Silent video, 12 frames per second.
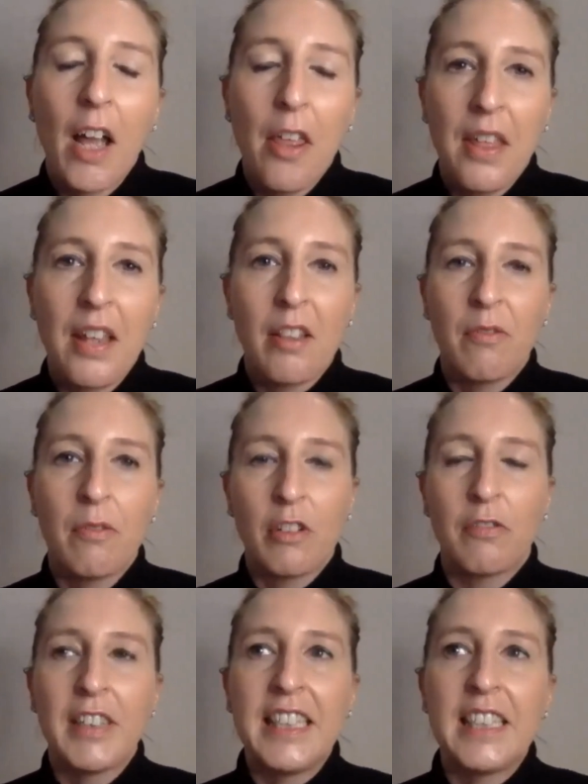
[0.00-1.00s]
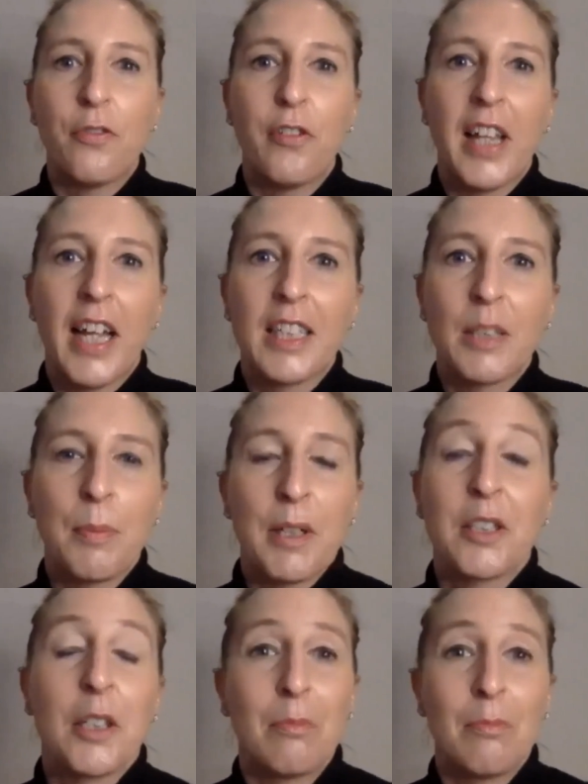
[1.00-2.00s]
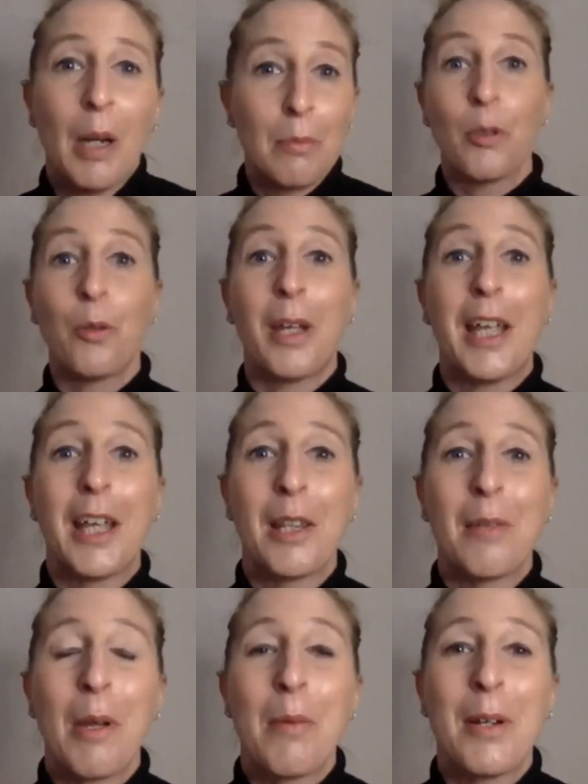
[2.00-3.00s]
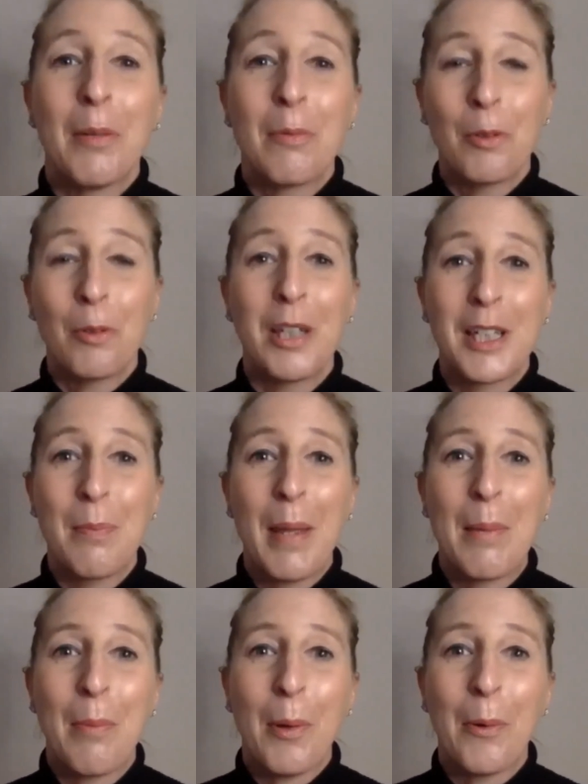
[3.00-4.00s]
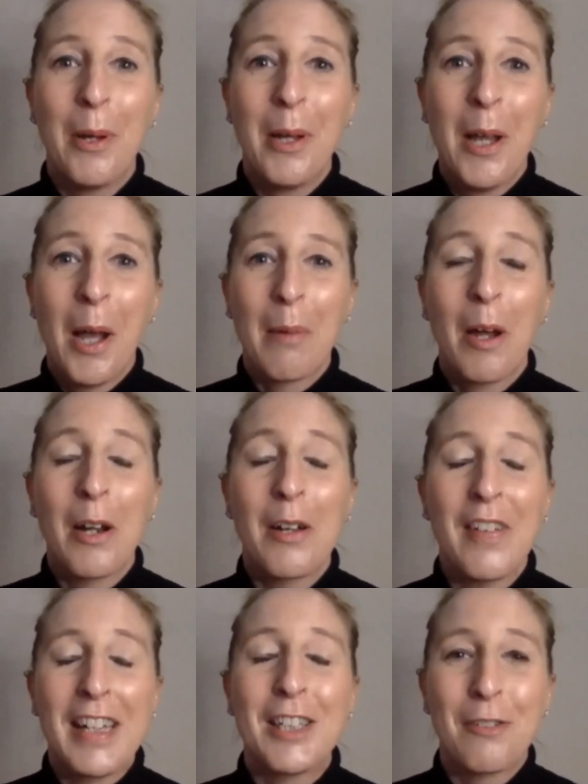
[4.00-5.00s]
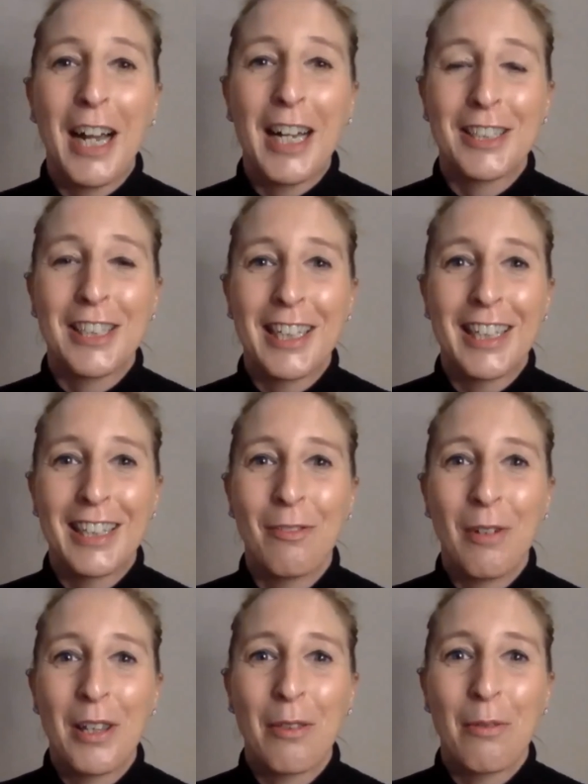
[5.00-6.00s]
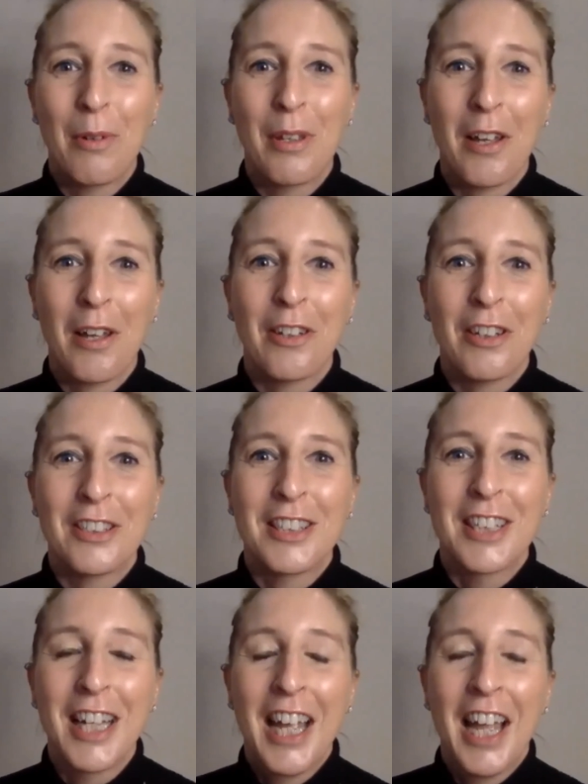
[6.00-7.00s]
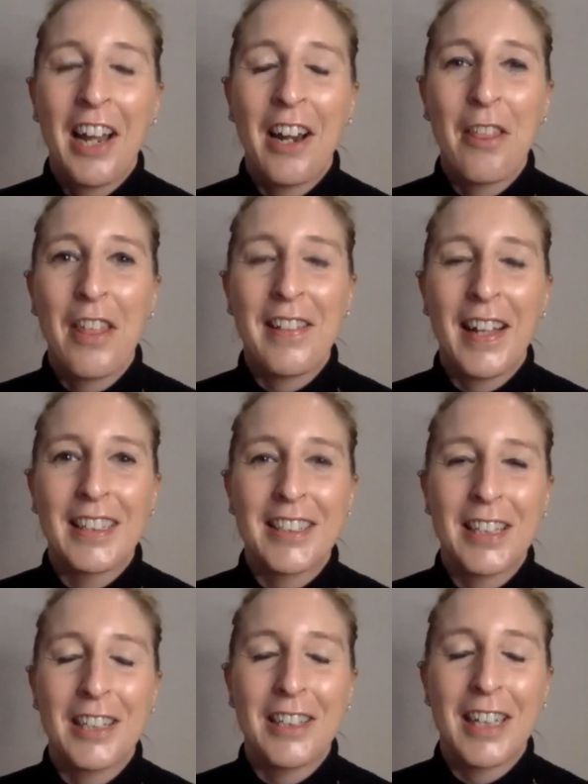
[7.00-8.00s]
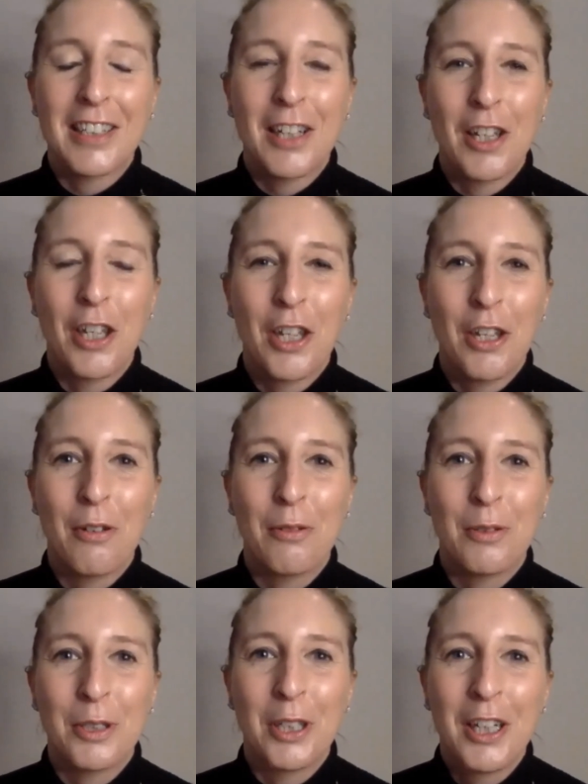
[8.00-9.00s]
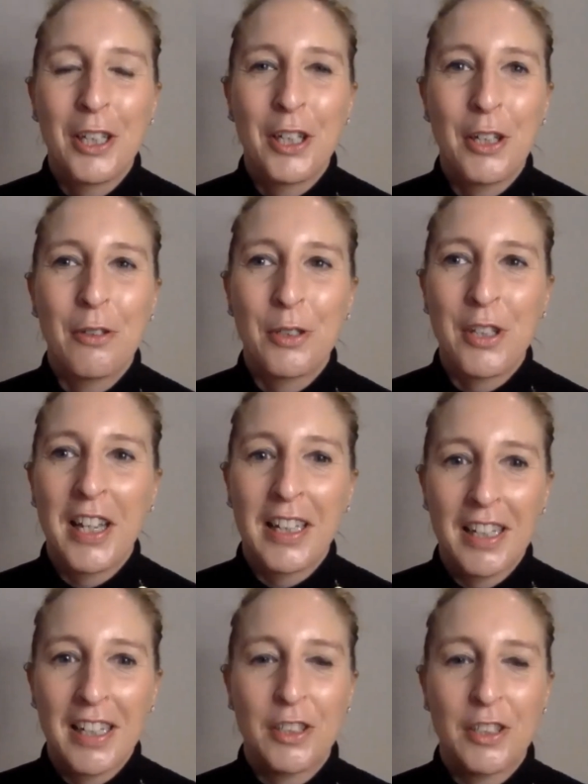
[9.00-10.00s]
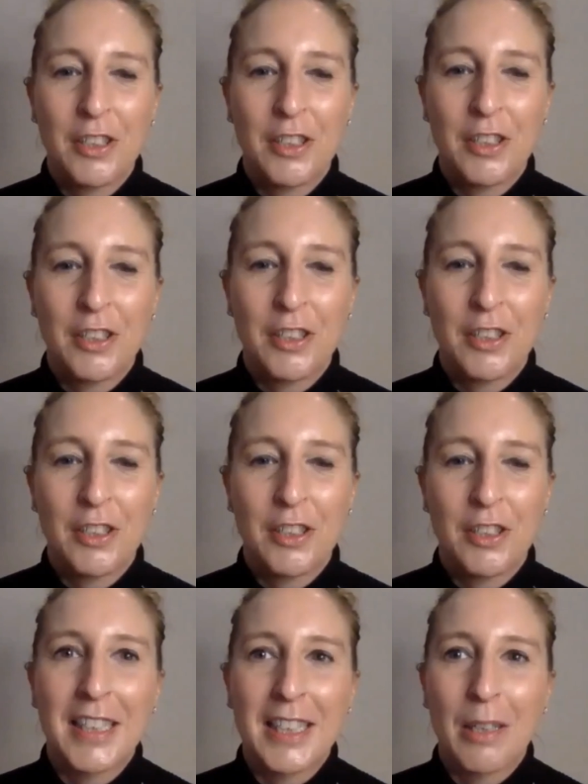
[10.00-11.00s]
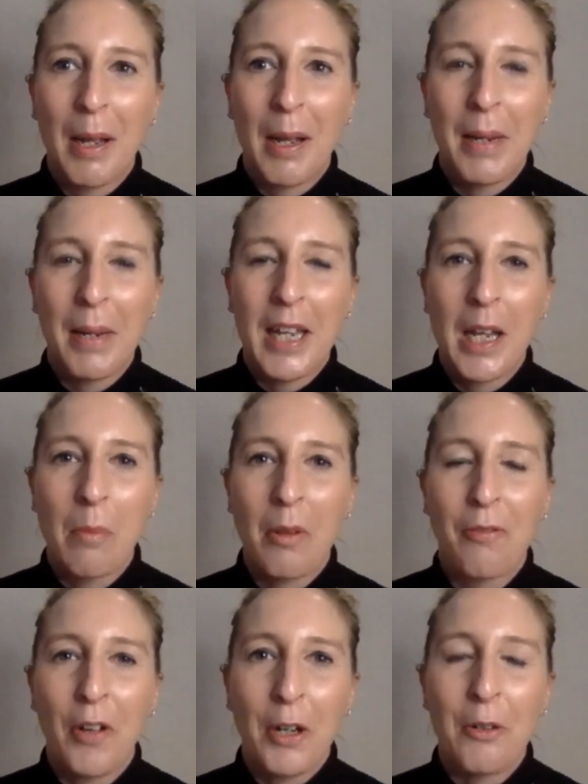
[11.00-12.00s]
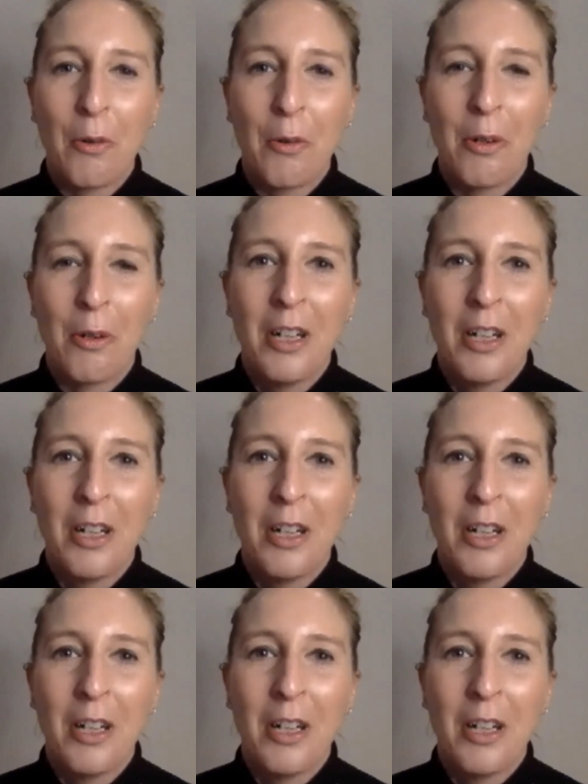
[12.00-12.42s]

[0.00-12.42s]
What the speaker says: I think the reason for that is because I'm talking at the moment. I'm talking to people. I'm kind of interacting with others, and I think that's a huge thing. And as you said, Lisa, it is about picking up the phone or